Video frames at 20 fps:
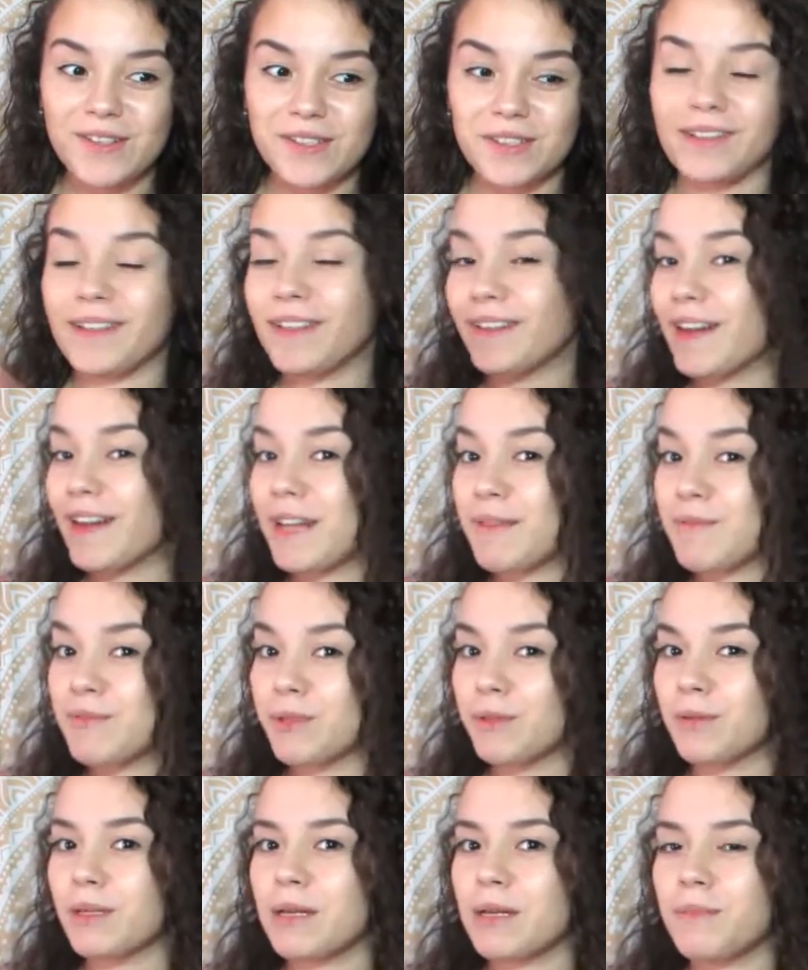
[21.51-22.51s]
so here I am
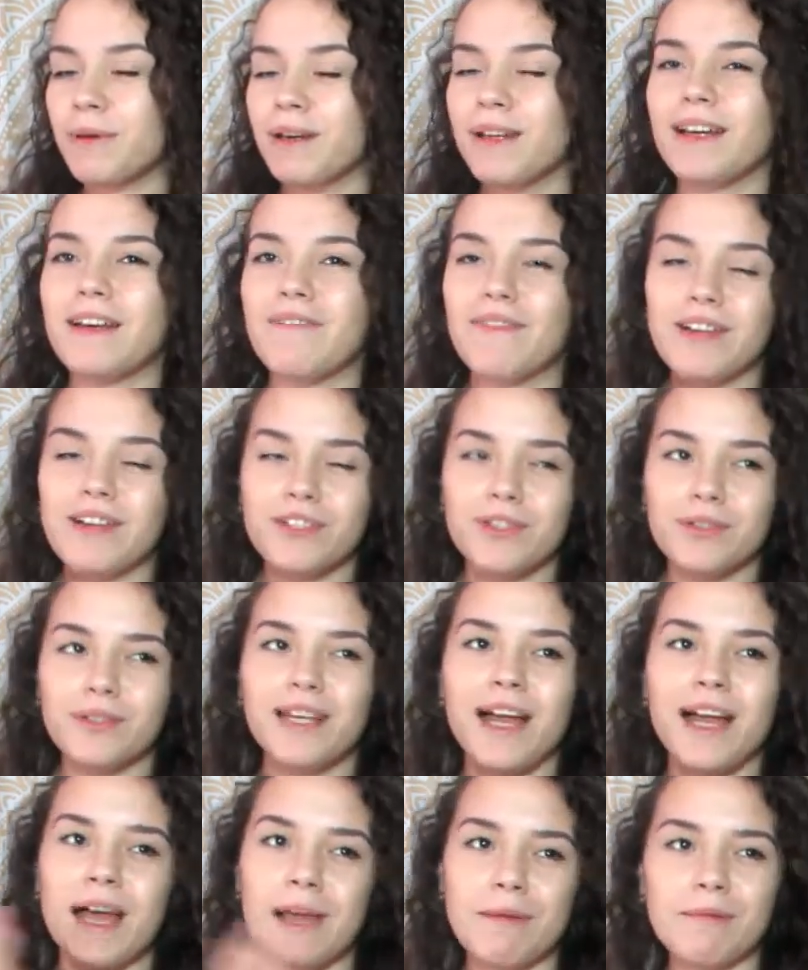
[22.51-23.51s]
doing it, but
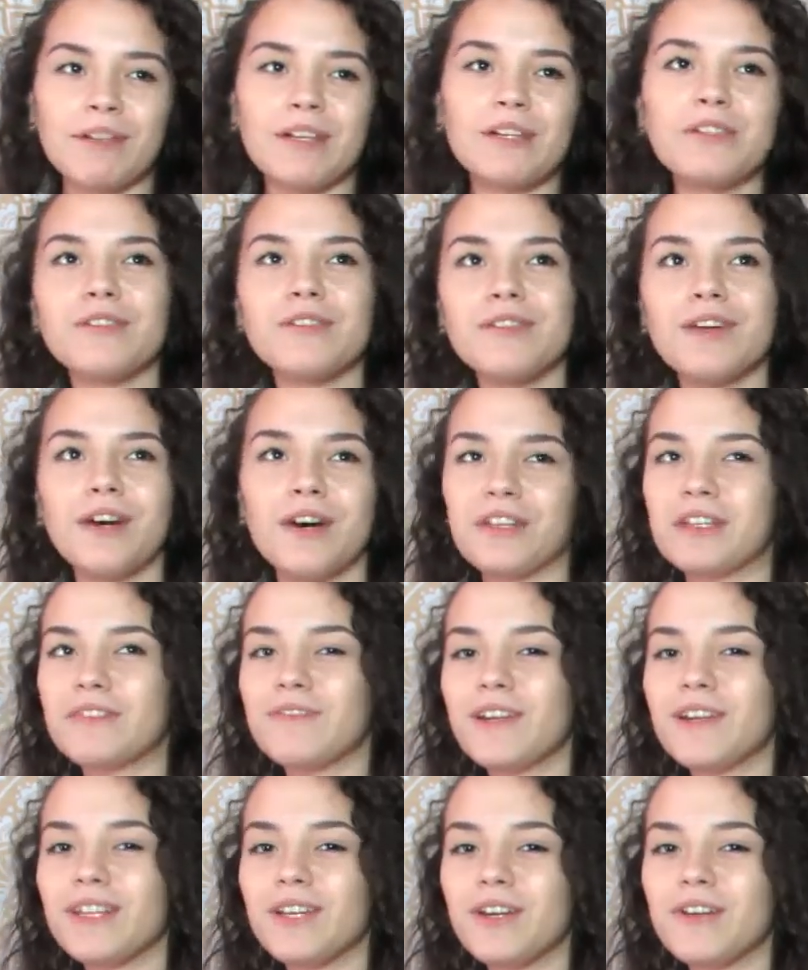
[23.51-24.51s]
eventually I am gonna do the other
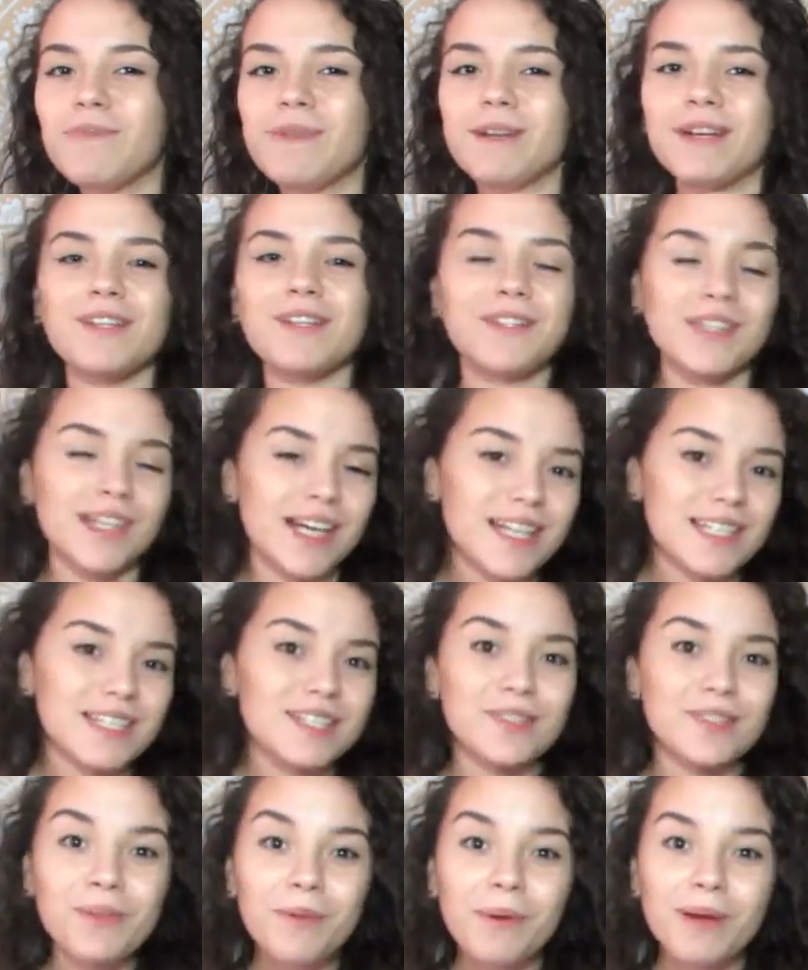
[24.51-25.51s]
video because you guys
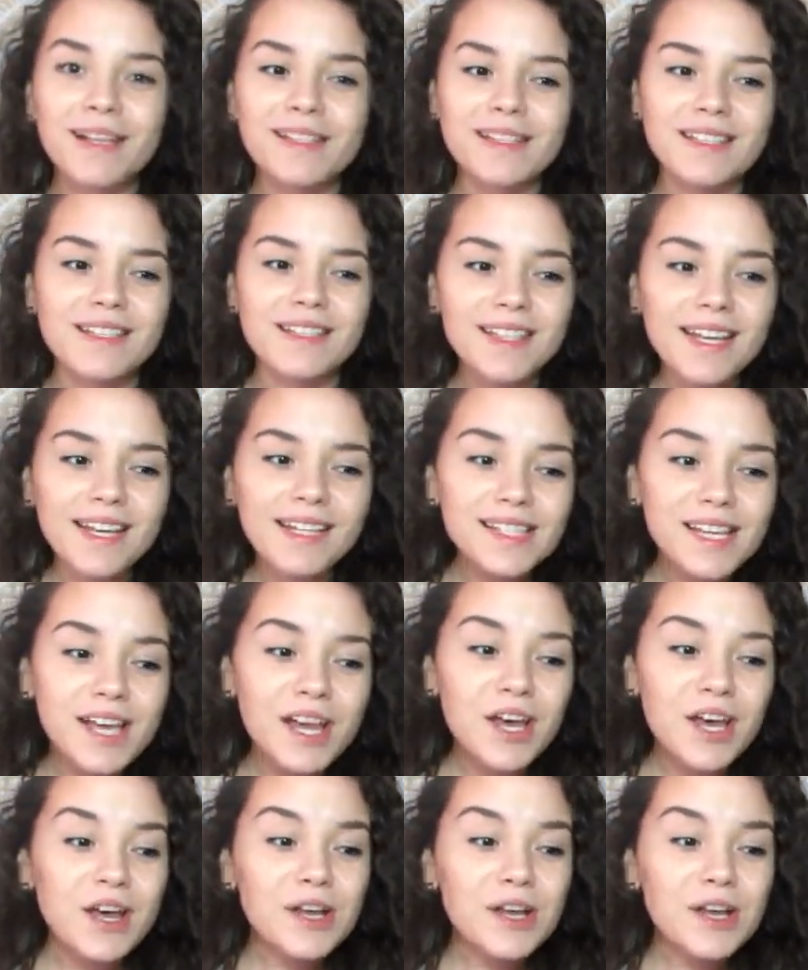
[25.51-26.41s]
still wanted to see it.